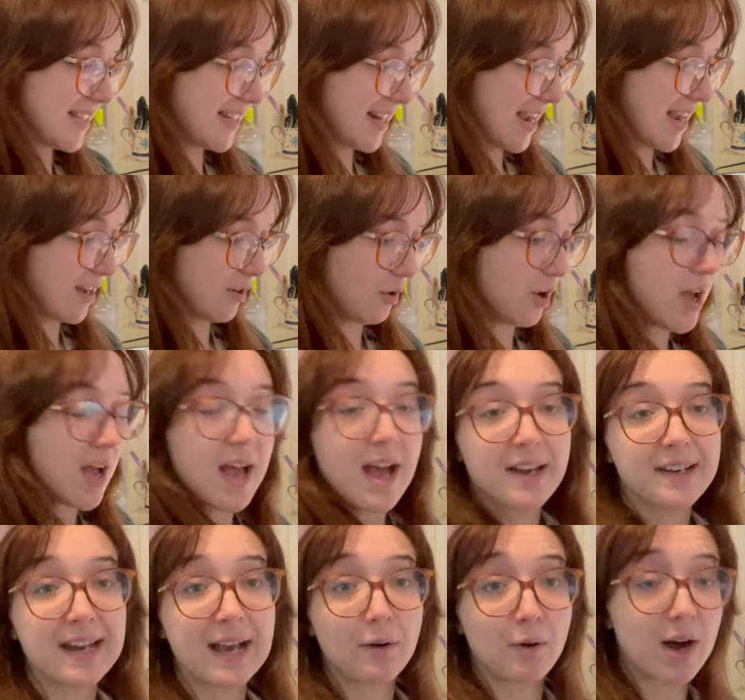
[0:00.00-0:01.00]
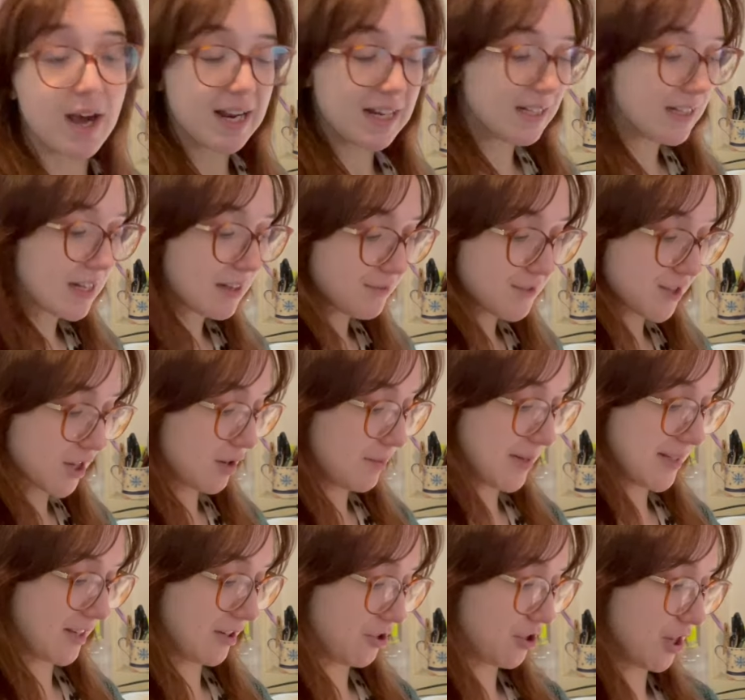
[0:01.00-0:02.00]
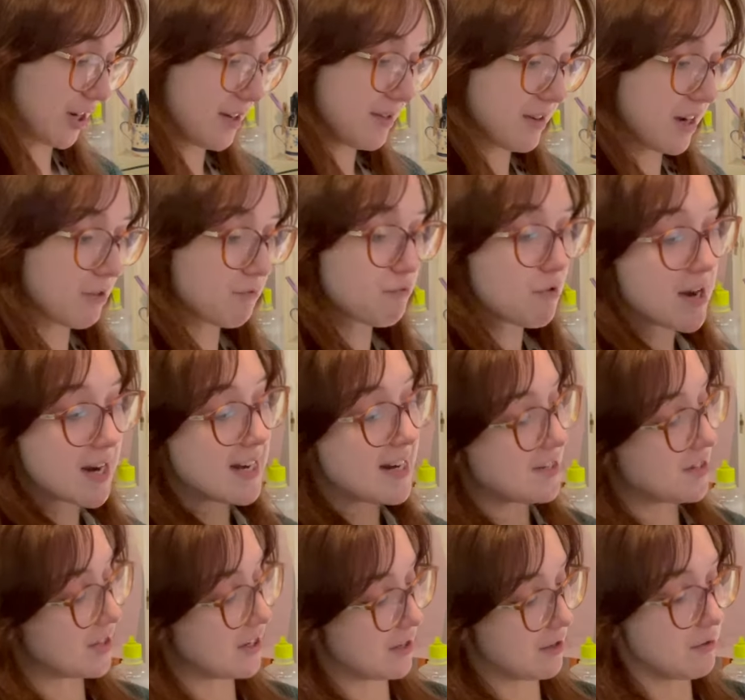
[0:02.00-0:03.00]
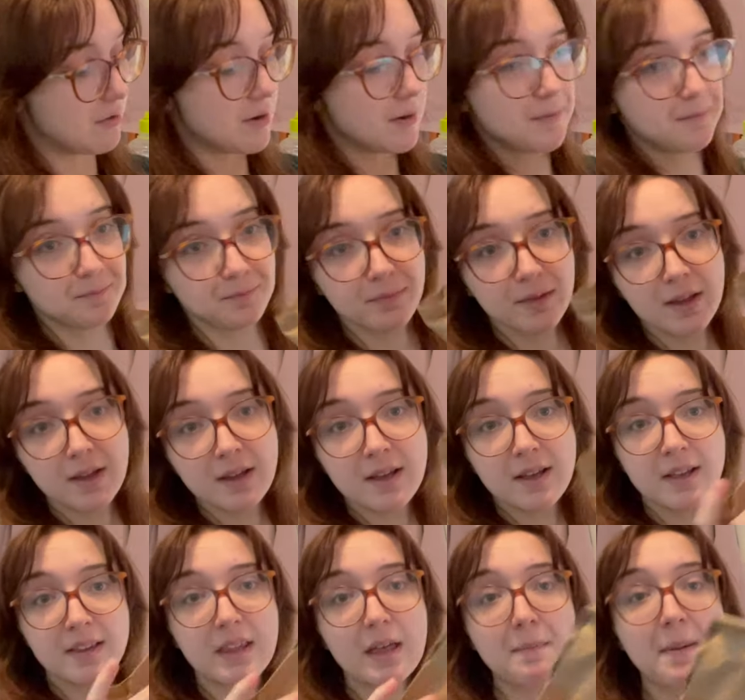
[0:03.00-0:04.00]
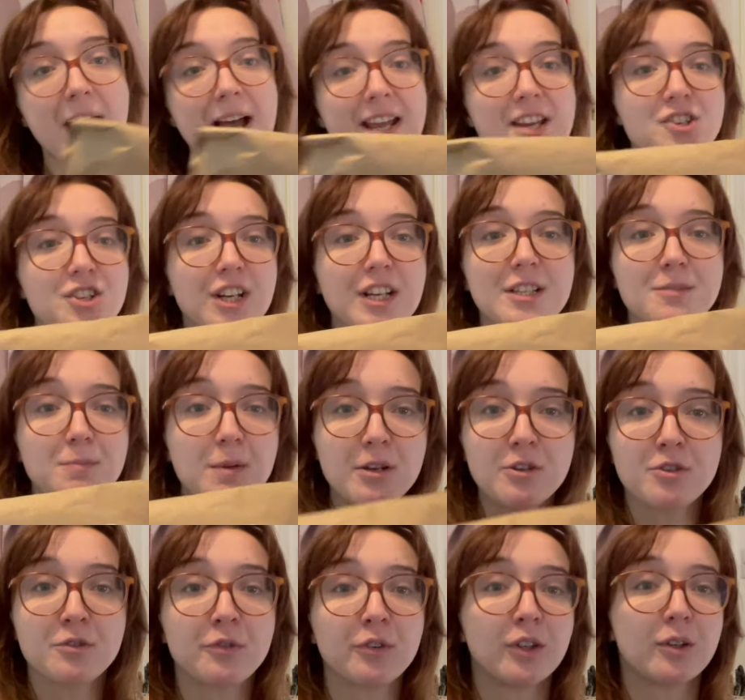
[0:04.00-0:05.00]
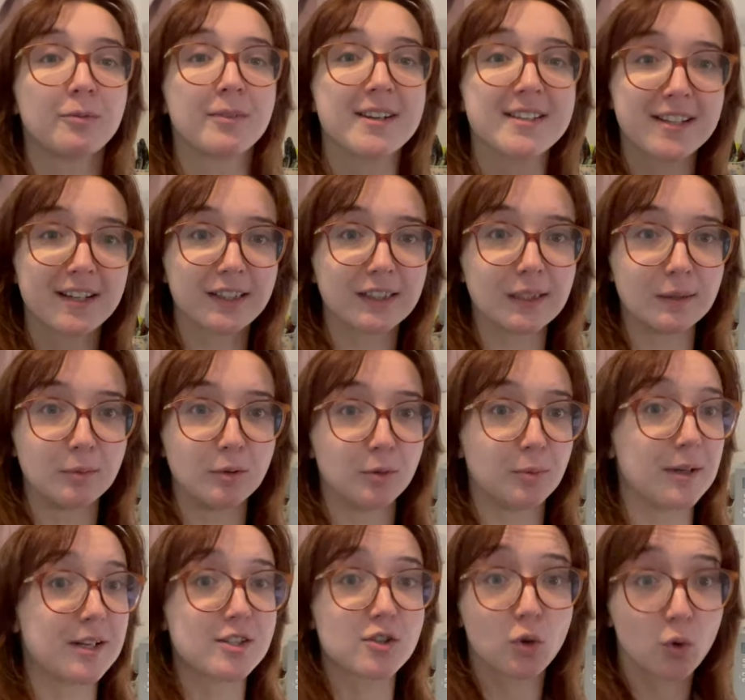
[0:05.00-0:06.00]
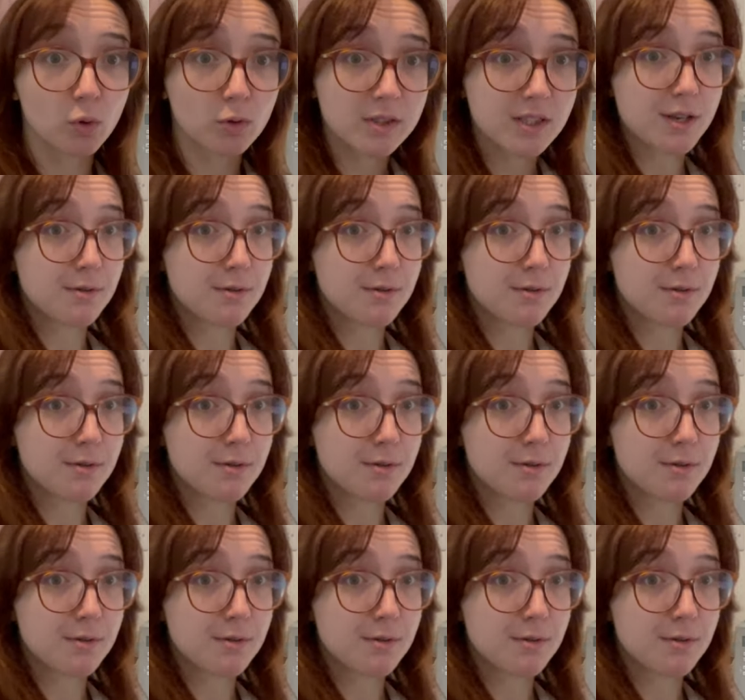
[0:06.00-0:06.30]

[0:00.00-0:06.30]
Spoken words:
it out. Now, I love Sew Me Sunshine. I really do. Their packaging is beautiful and recyclable, but it's also